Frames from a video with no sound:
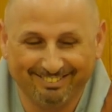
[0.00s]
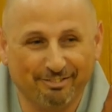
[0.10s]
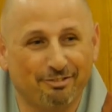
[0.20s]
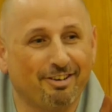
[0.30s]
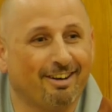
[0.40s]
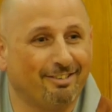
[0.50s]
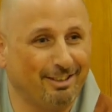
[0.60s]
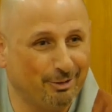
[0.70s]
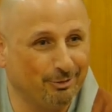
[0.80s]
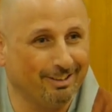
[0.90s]
Very
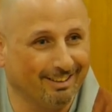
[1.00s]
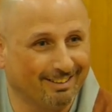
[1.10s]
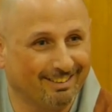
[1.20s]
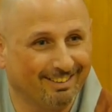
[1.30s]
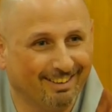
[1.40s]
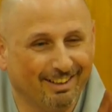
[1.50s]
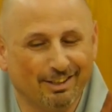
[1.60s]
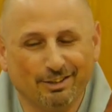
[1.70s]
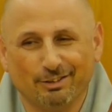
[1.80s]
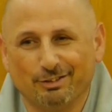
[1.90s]
unique.
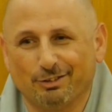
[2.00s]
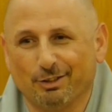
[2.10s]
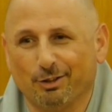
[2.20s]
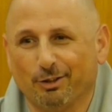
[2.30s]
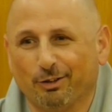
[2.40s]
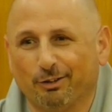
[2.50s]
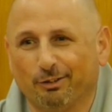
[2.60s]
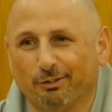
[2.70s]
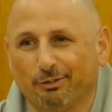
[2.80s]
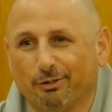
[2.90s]

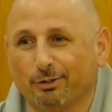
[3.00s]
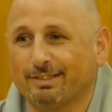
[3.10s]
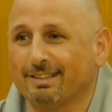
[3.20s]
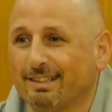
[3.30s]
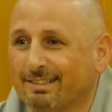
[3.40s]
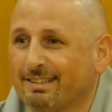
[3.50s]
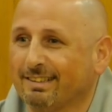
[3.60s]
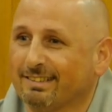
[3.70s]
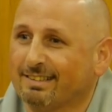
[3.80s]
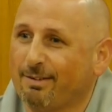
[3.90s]
So for six
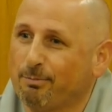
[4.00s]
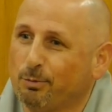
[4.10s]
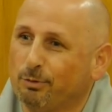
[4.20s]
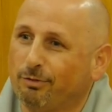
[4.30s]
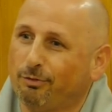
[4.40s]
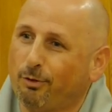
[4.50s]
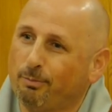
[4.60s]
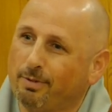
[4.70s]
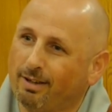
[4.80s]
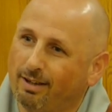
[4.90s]
years, I moved
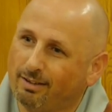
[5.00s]
from